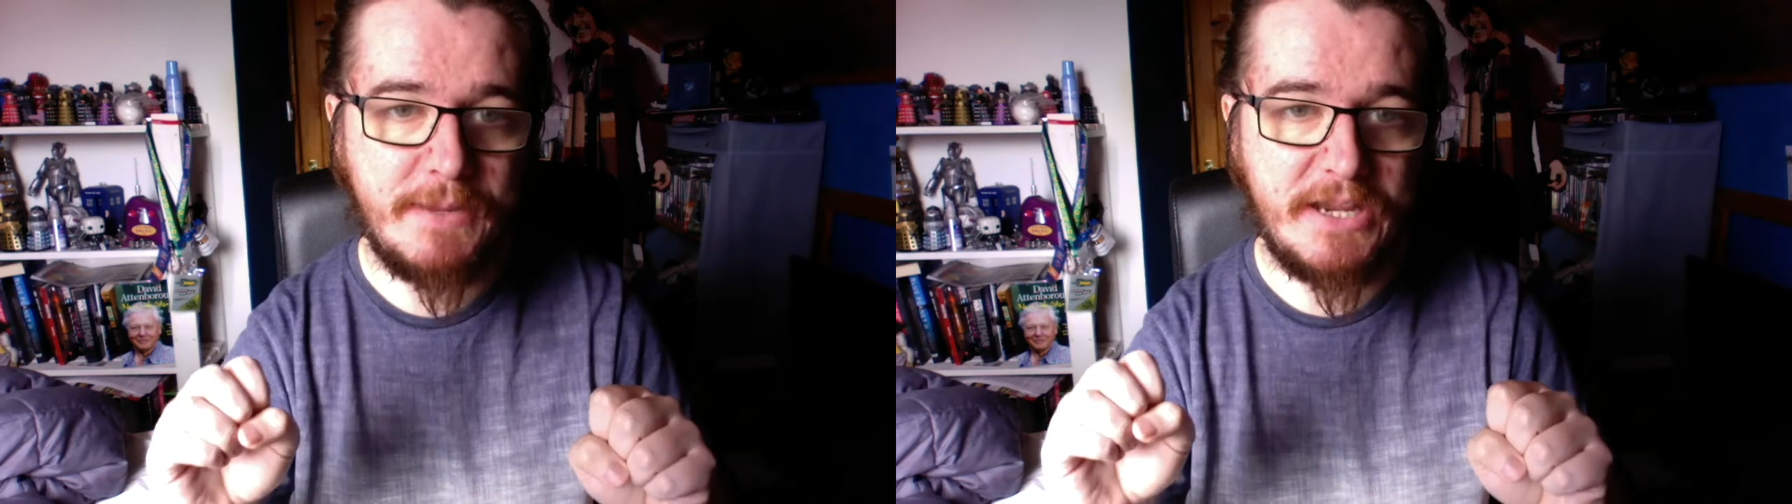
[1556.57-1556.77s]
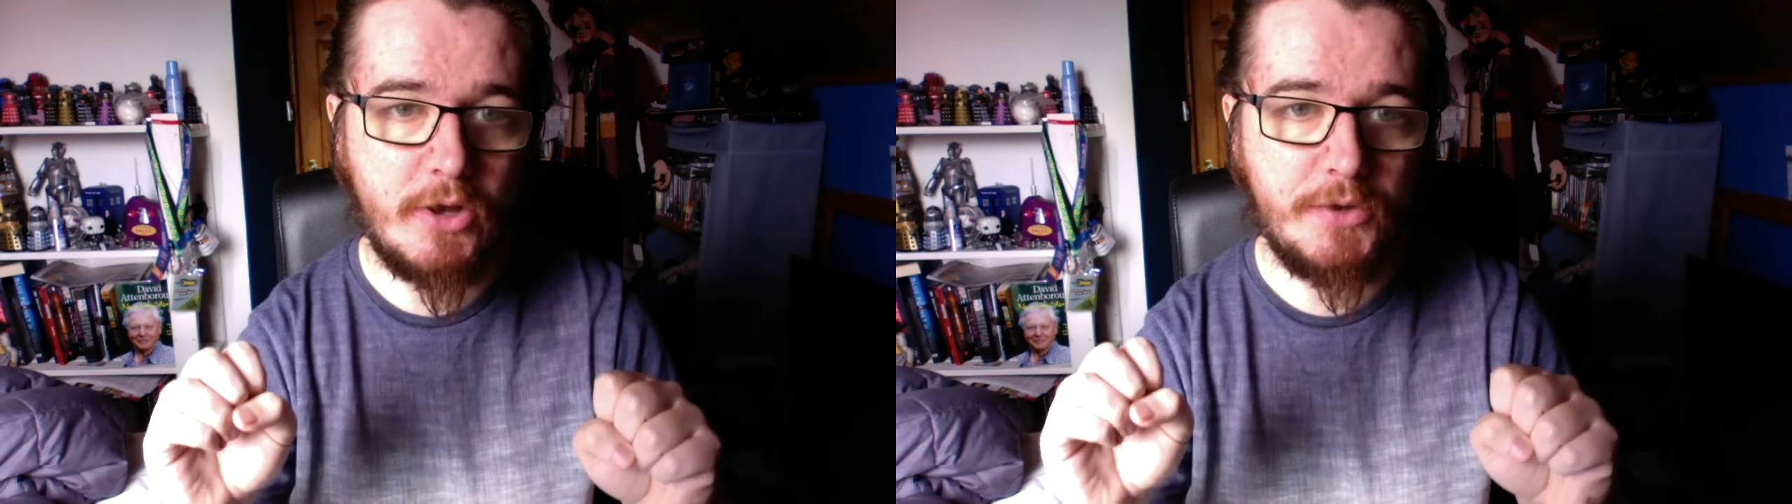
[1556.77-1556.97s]

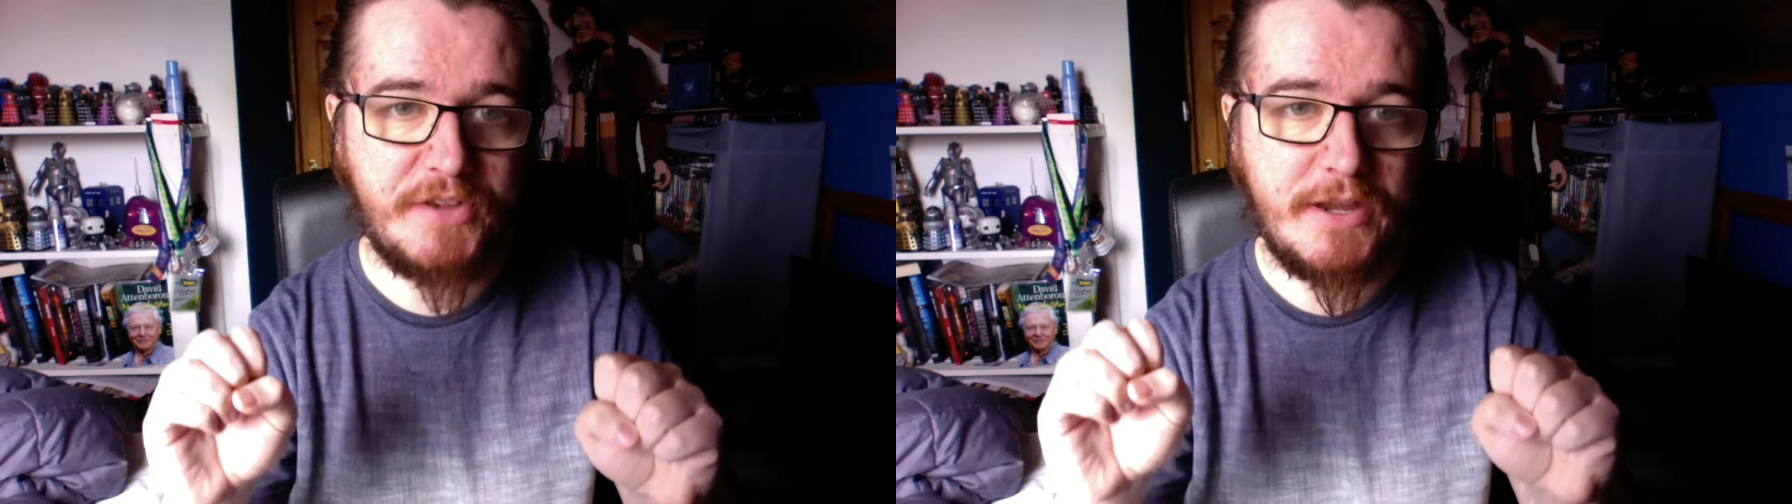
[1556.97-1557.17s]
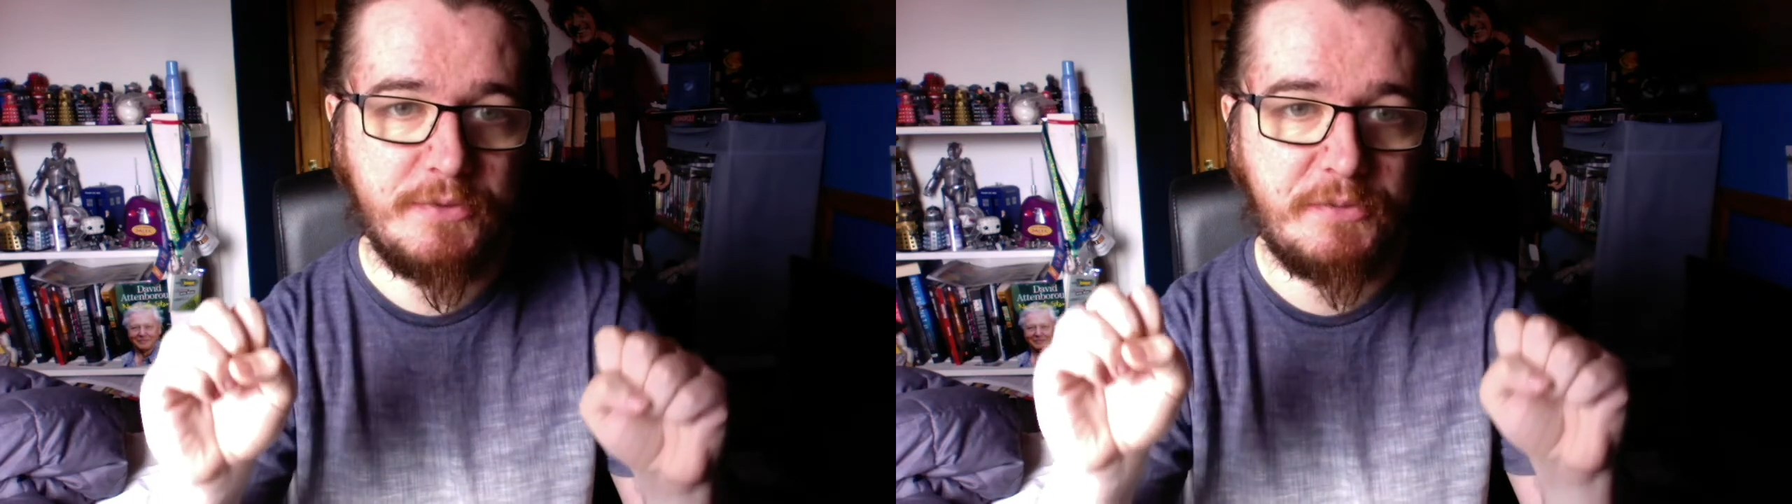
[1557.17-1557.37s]
Because
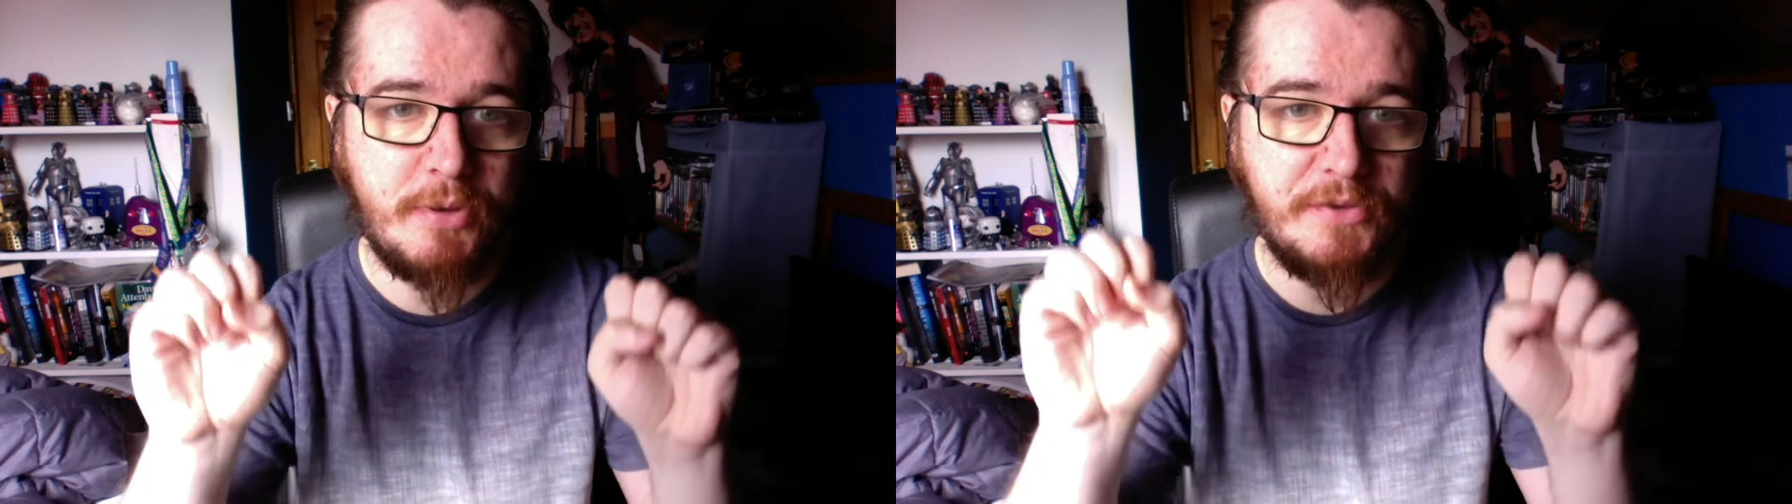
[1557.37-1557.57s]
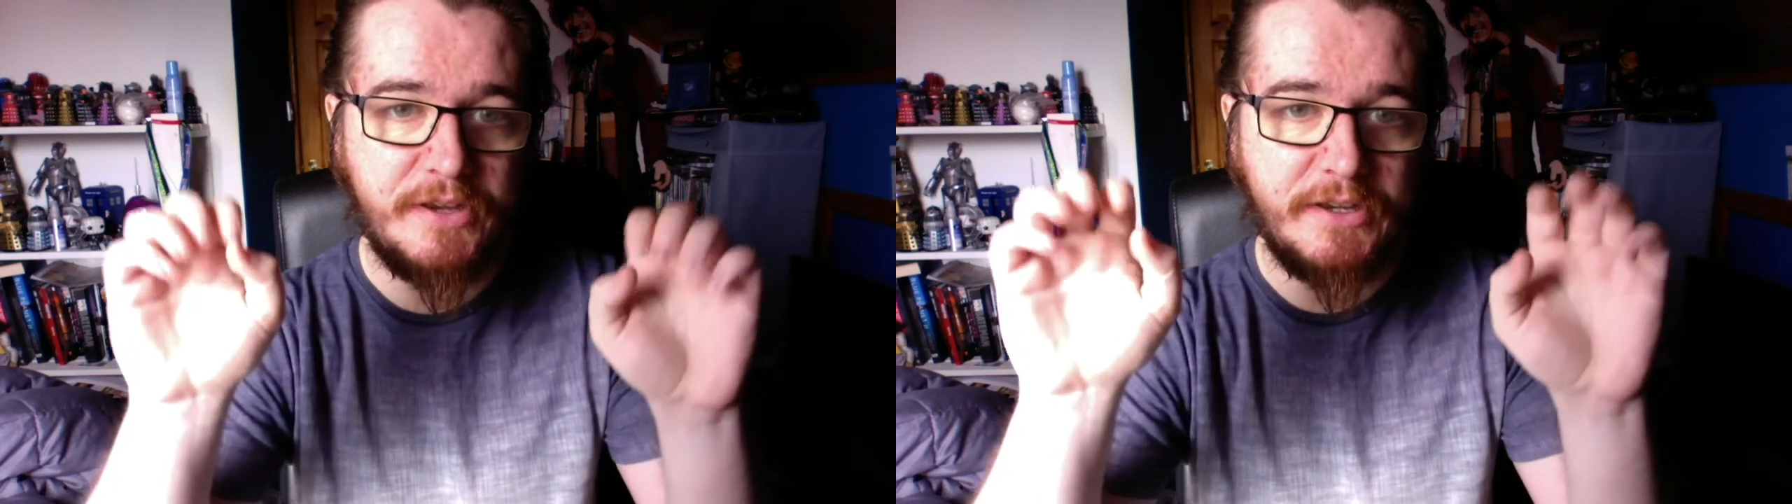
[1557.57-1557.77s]
I was
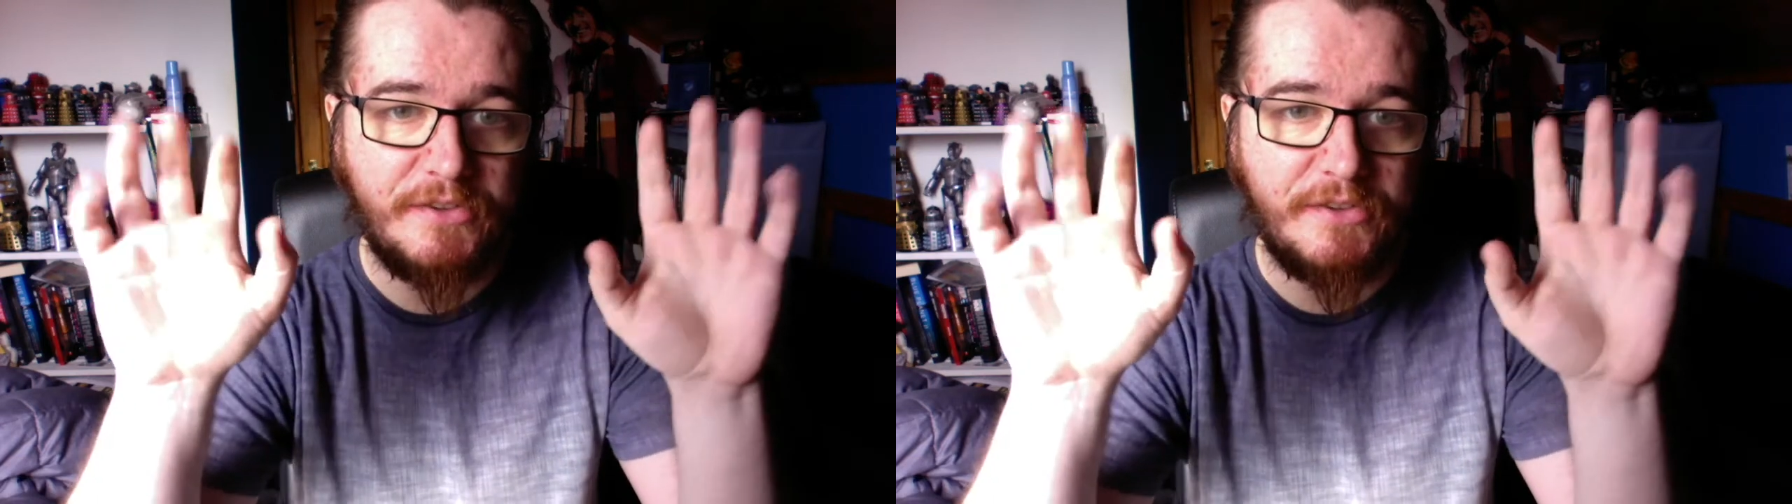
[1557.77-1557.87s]
putting